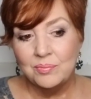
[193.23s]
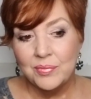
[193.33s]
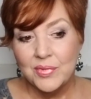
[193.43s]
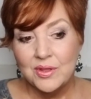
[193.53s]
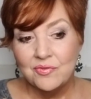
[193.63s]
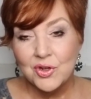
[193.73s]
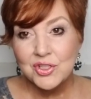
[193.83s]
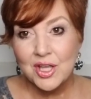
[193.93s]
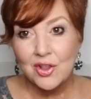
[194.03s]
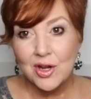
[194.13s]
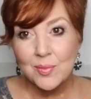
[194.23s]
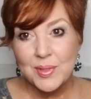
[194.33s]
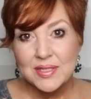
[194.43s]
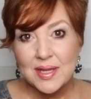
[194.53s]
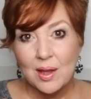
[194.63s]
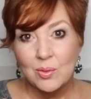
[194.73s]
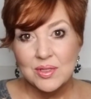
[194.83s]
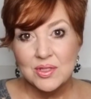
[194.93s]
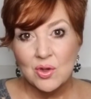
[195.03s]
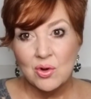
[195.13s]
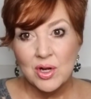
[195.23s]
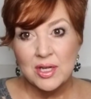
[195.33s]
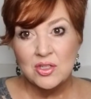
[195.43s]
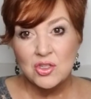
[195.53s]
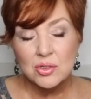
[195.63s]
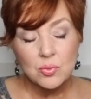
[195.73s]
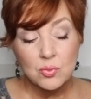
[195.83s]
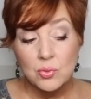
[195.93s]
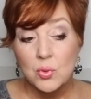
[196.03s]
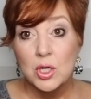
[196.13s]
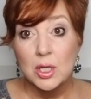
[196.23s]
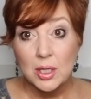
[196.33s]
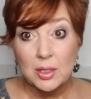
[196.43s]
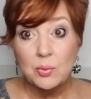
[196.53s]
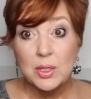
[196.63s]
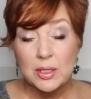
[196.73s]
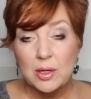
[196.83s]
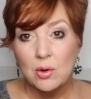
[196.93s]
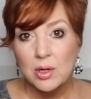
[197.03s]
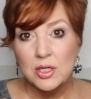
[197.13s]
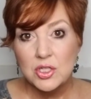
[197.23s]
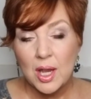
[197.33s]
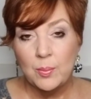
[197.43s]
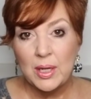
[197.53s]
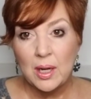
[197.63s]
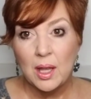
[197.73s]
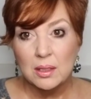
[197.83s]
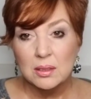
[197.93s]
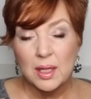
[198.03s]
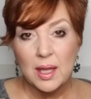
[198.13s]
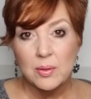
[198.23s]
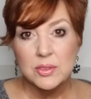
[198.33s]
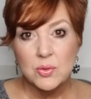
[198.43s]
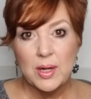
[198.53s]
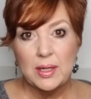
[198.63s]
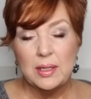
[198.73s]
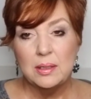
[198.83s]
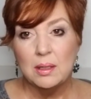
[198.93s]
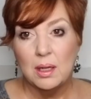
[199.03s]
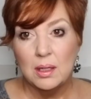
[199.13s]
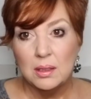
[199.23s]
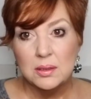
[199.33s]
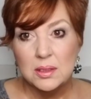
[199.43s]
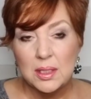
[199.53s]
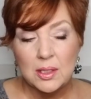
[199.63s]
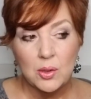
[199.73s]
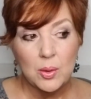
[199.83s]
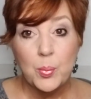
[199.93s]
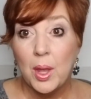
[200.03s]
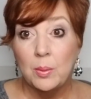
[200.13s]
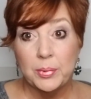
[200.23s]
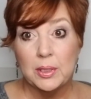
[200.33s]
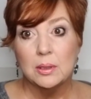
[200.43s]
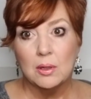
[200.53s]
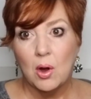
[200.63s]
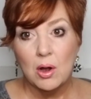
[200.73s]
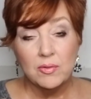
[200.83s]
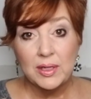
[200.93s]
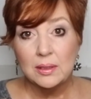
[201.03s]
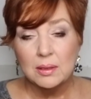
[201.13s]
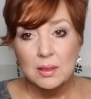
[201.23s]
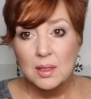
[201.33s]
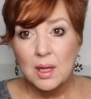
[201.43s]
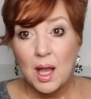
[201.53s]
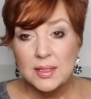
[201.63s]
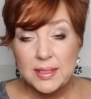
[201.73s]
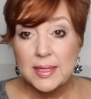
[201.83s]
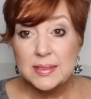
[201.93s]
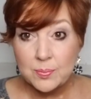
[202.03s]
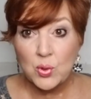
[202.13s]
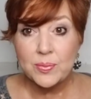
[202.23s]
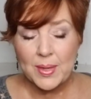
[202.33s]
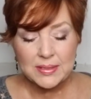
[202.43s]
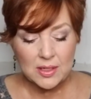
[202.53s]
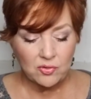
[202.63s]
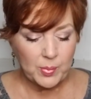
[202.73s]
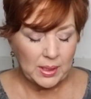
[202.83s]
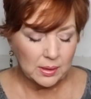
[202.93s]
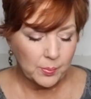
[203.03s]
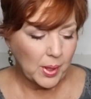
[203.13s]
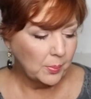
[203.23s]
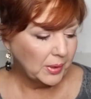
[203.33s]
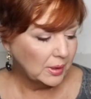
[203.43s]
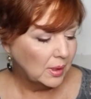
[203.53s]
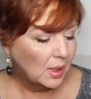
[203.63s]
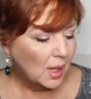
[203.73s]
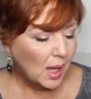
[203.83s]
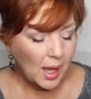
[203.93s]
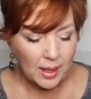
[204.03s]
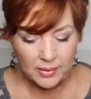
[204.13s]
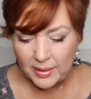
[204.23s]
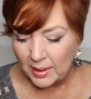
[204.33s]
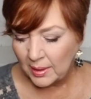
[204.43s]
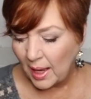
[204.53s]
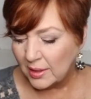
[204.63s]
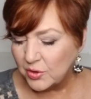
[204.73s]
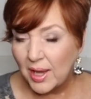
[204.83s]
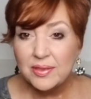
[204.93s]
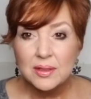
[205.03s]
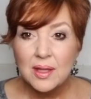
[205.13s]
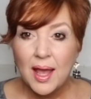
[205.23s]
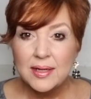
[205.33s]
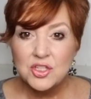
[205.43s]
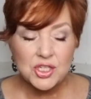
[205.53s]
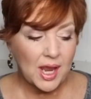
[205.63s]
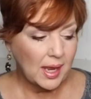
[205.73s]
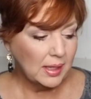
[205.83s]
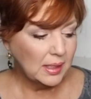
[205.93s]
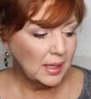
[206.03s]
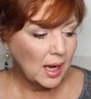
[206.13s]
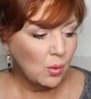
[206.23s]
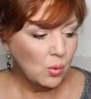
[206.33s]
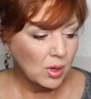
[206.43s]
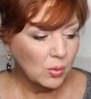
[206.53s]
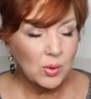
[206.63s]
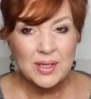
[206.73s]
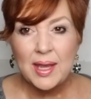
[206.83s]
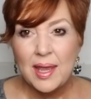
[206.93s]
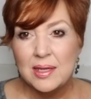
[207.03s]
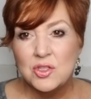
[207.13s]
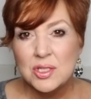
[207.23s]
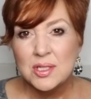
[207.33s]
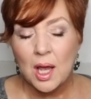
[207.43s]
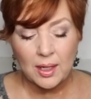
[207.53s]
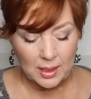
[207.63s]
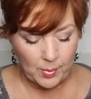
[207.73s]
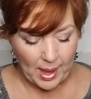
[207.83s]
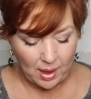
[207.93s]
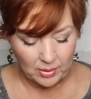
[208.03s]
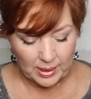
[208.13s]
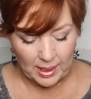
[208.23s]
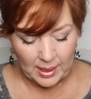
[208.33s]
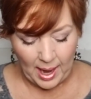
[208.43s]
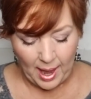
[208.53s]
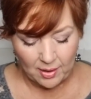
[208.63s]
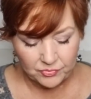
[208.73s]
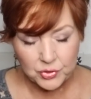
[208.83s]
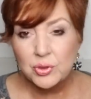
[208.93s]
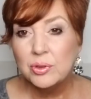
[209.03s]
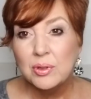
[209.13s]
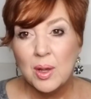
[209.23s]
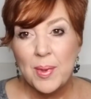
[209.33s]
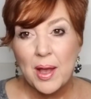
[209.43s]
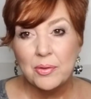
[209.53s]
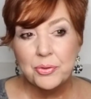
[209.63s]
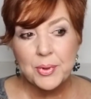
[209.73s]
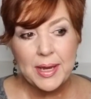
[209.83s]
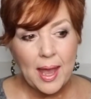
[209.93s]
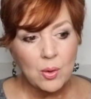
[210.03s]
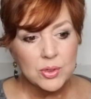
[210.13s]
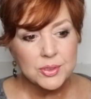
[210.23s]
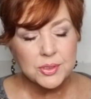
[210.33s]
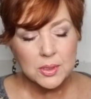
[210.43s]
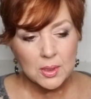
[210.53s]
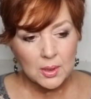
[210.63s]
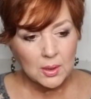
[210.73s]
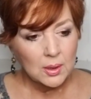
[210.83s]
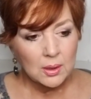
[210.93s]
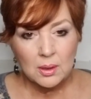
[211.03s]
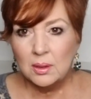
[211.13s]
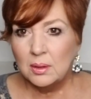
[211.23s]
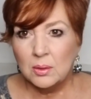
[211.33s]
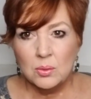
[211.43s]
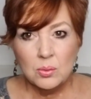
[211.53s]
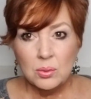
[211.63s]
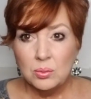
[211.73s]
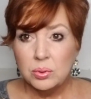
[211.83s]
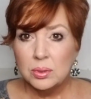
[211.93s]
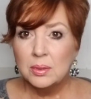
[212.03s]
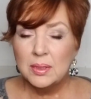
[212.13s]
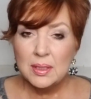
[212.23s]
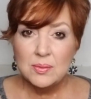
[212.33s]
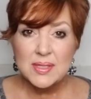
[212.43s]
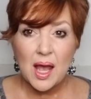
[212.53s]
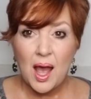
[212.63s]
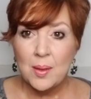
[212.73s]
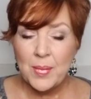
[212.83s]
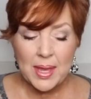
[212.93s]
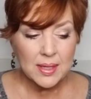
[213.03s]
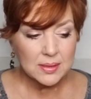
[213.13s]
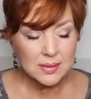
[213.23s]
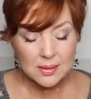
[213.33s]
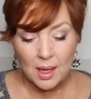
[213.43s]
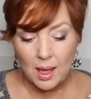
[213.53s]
the first color I picked out was orange, really orange. I mean, I looked like I was ready to enter a pumpkin carving contest with myself being the pumpkin. And then I tried the lightest shade, and I wore it one day just knocking about, and after about 3 hours, whew, it was a hot mess.